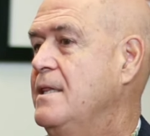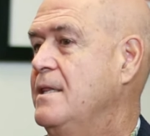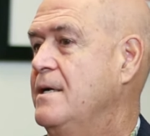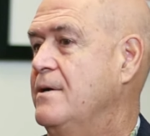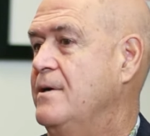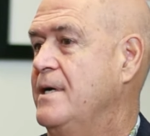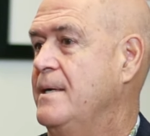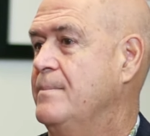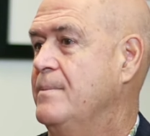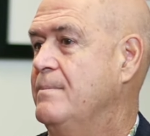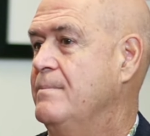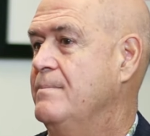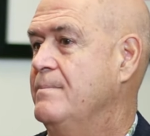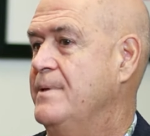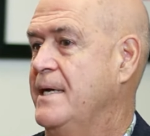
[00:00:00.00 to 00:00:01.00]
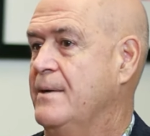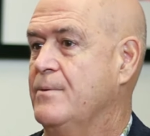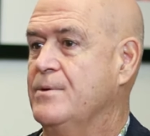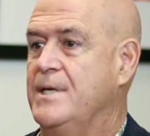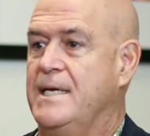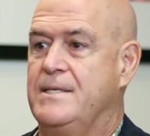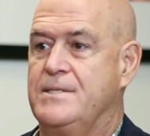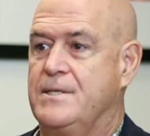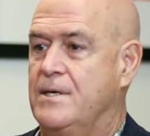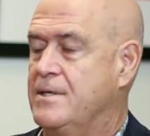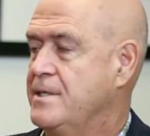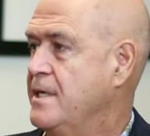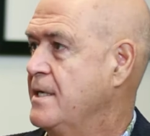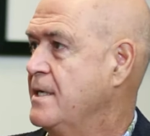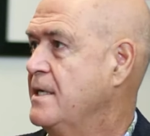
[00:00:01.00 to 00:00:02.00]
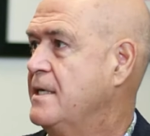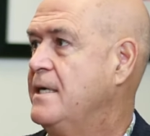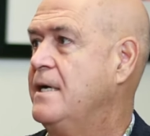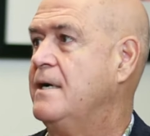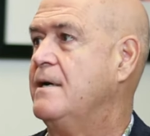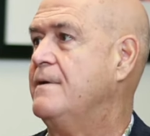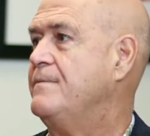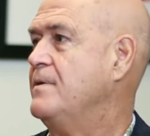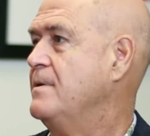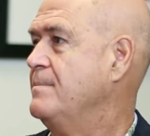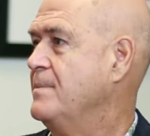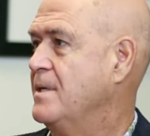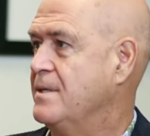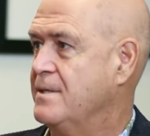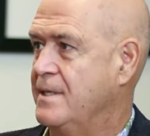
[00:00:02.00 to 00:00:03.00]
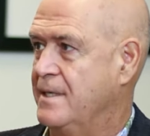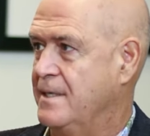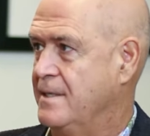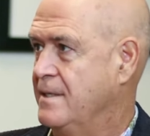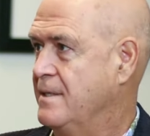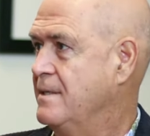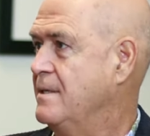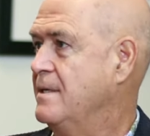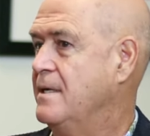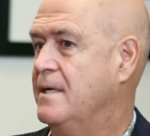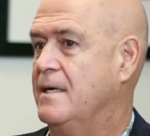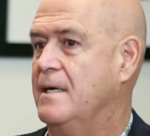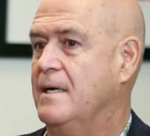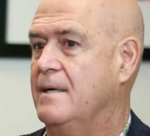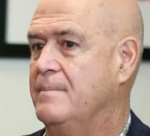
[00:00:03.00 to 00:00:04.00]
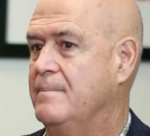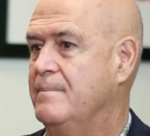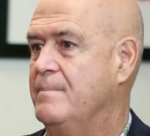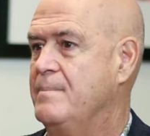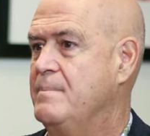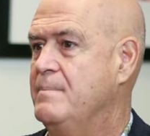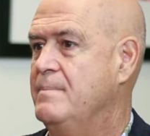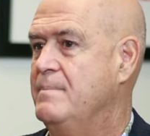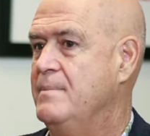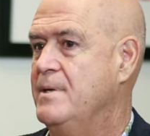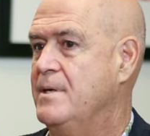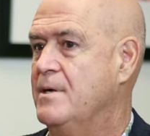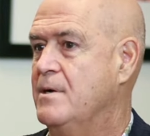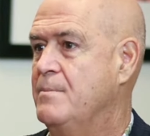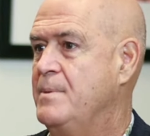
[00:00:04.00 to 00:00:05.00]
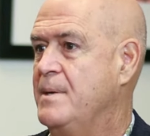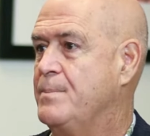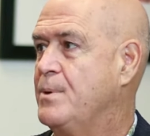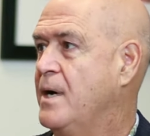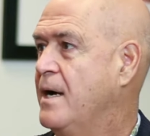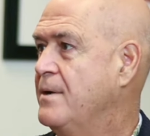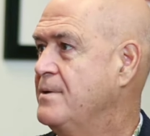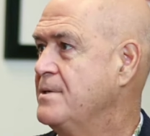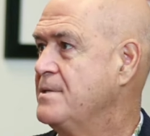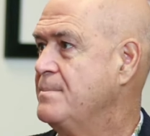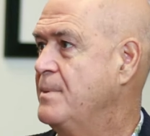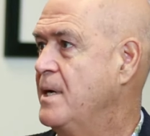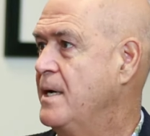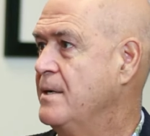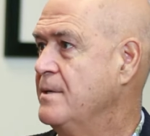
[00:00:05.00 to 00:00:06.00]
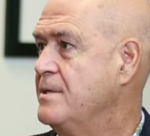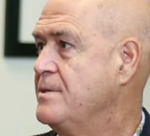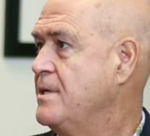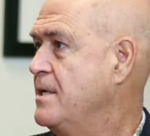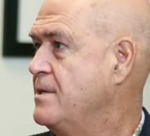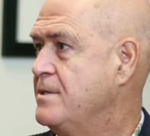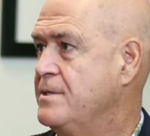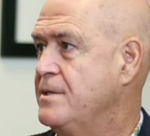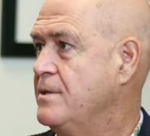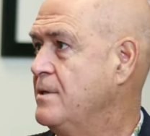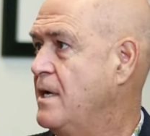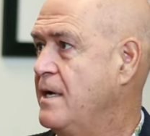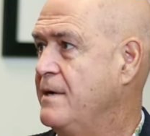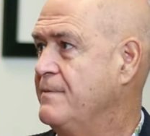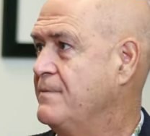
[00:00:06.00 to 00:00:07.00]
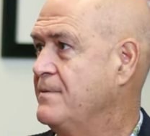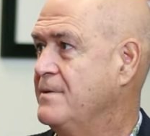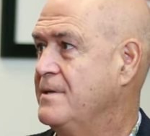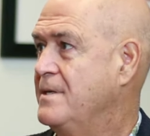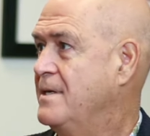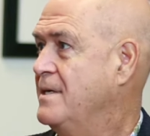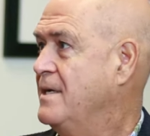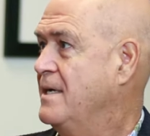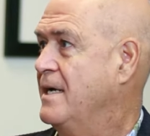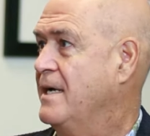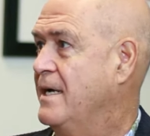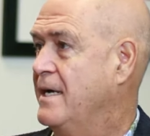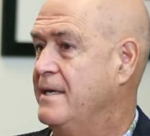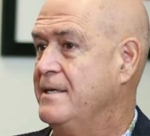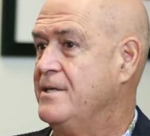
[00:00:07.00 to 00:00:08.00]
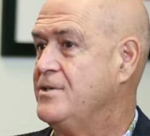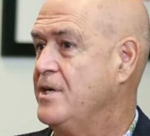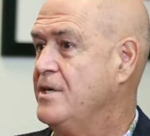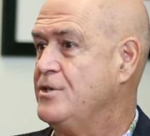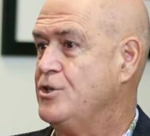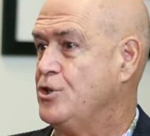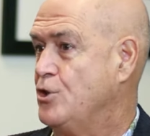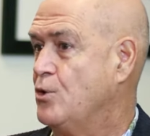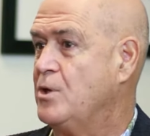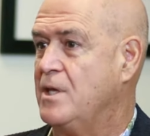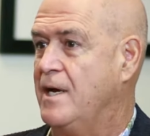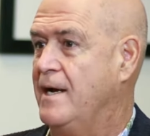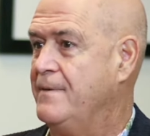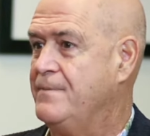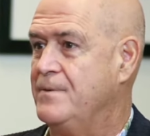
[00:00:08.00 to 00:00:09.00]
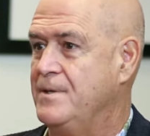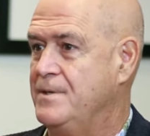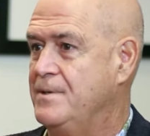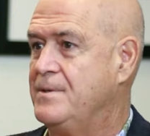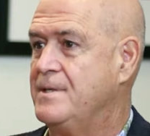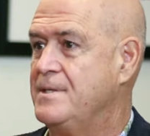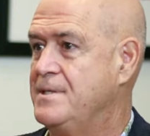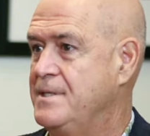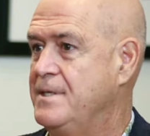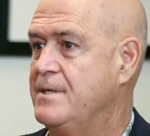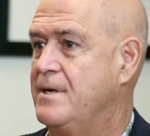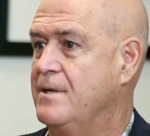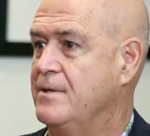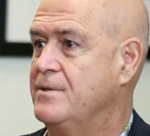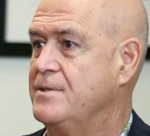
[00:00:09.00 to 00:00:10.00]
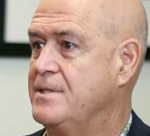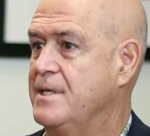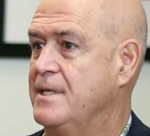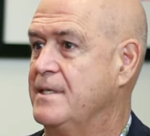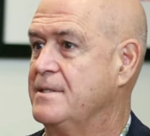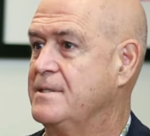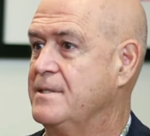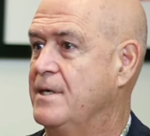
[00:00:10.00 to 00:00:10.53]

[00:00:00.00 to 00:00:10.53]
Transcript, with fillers: They're they will then start taking care of them. They'll then um, you know, be proud to smile. It changes their life. Yeah. And it changes your life when you can see all those things.